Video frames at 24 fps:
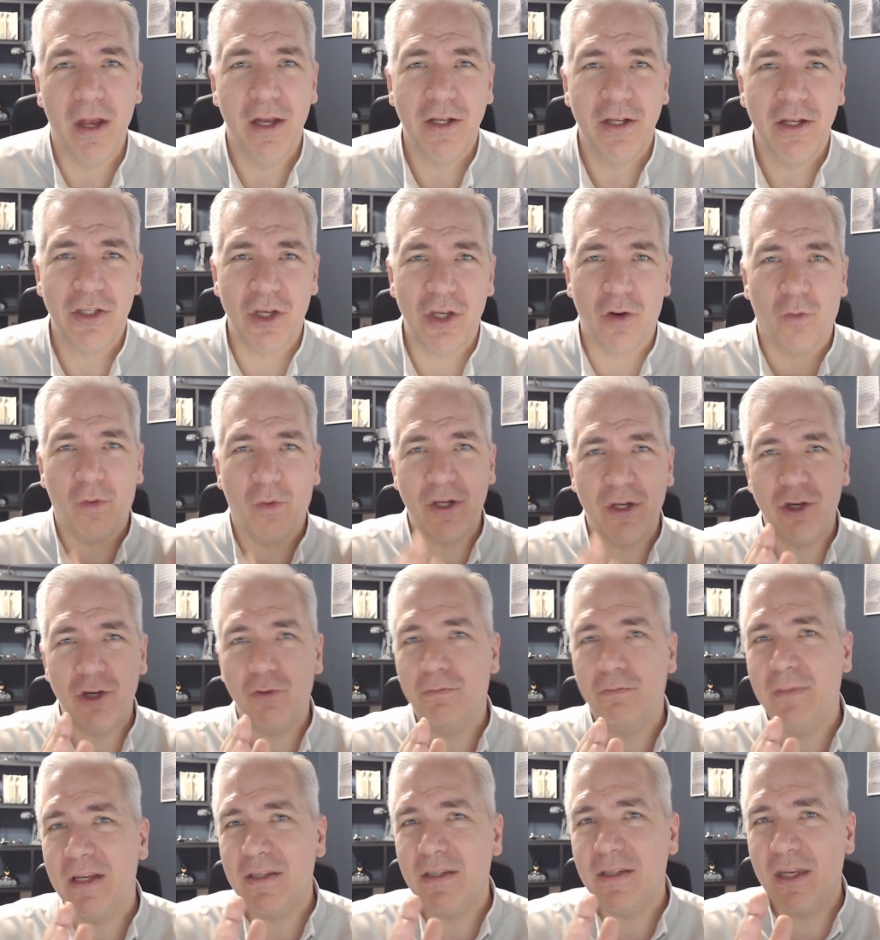So when you're
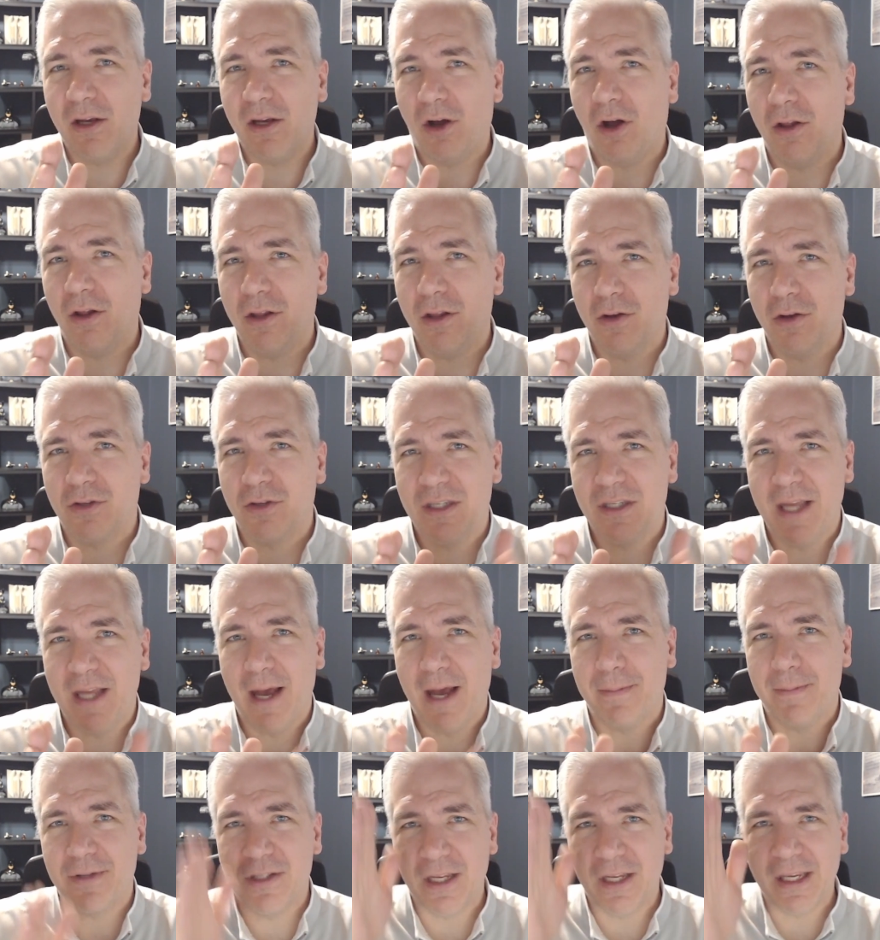missing all those
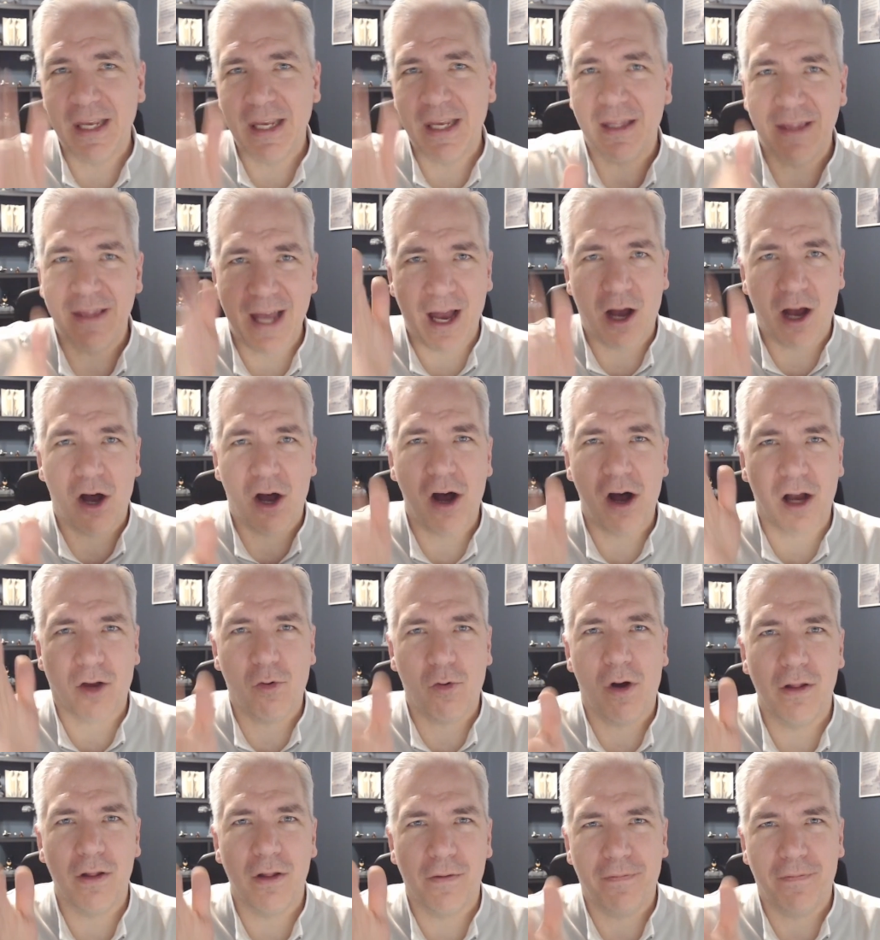steps to get that hot
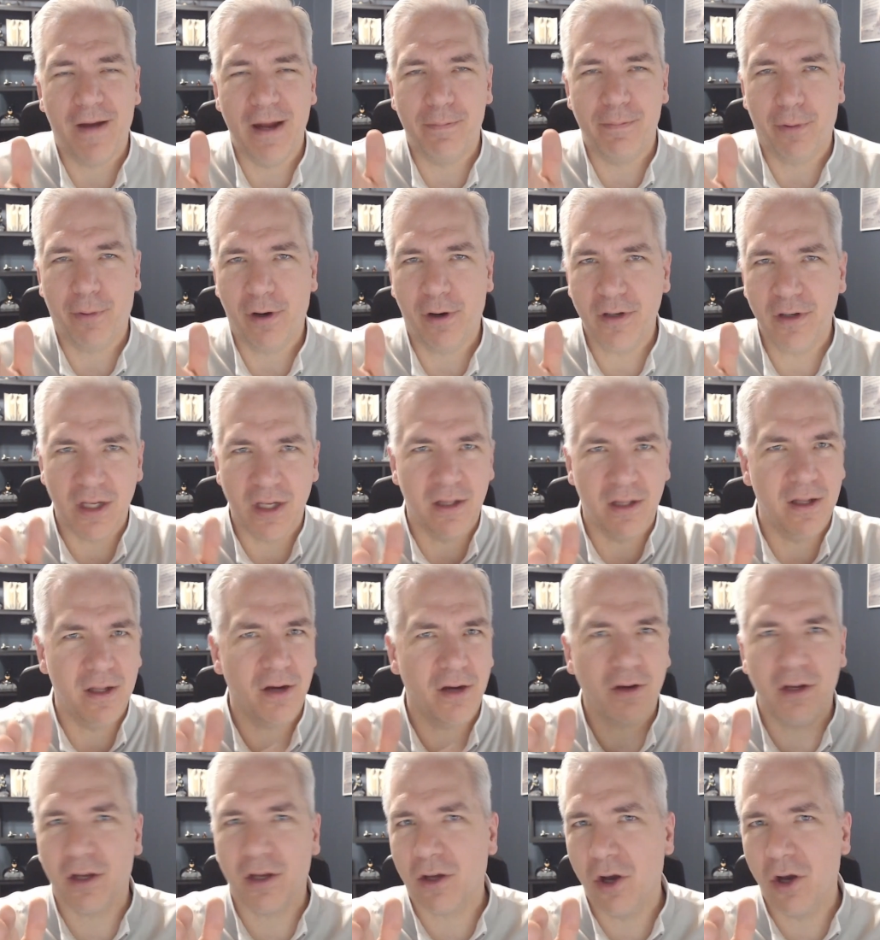qualified person, they're
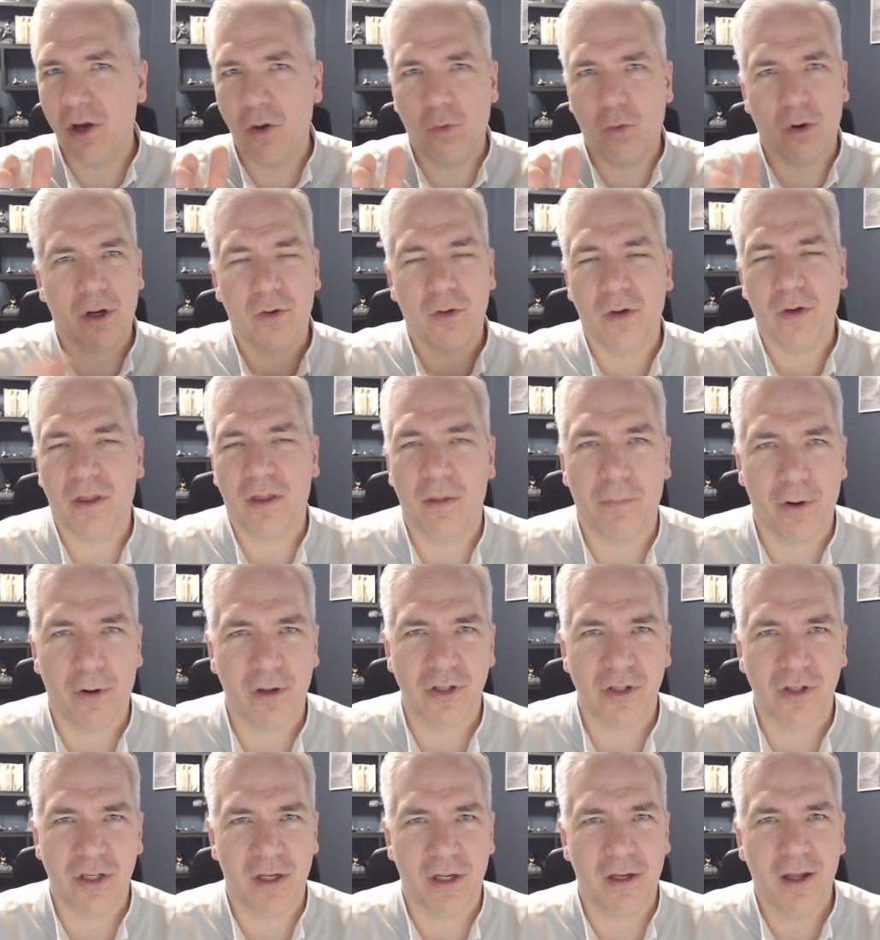going to go work with the
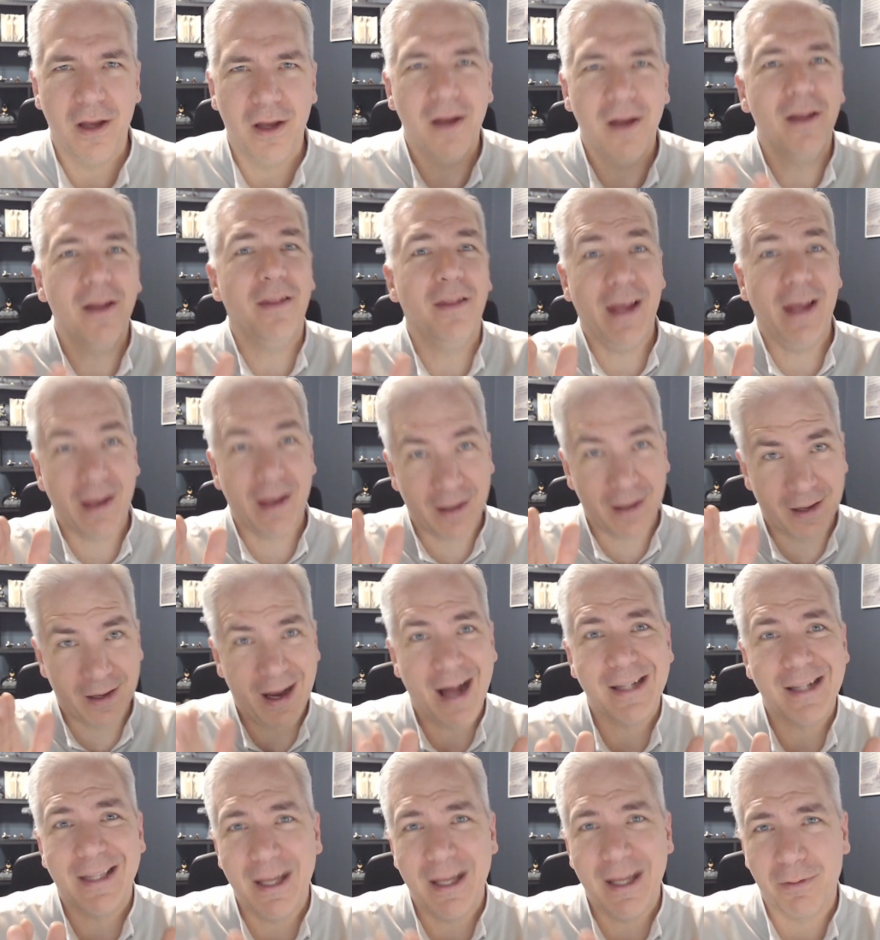person that
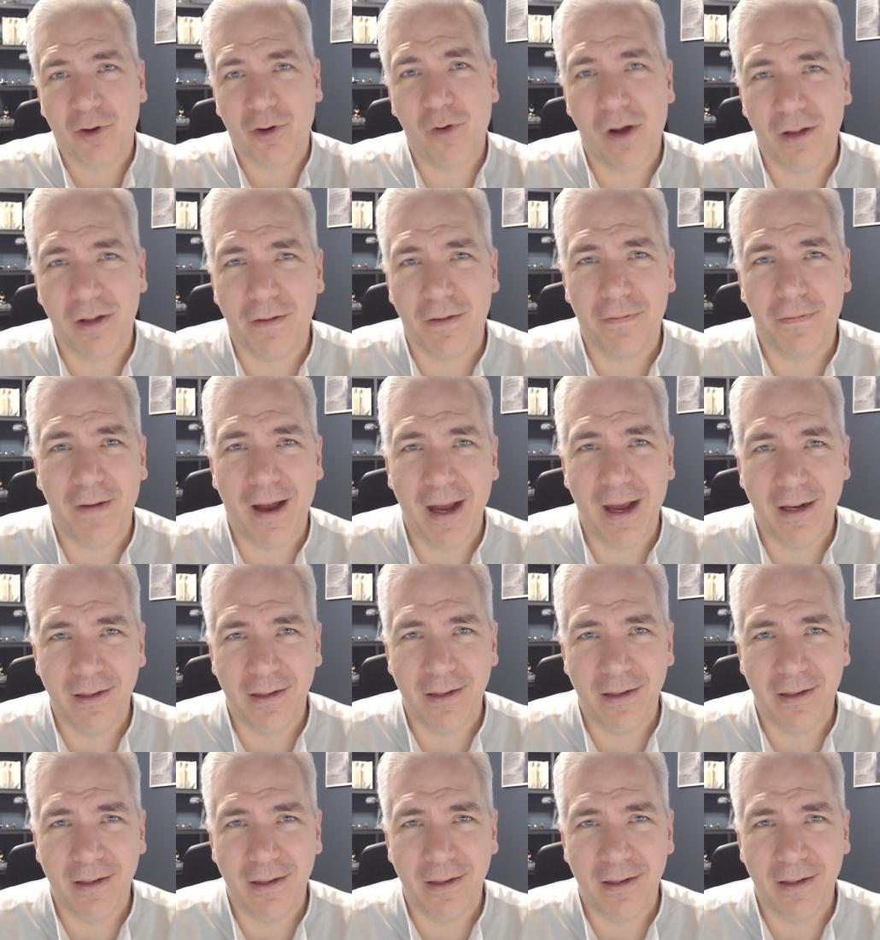got them qualified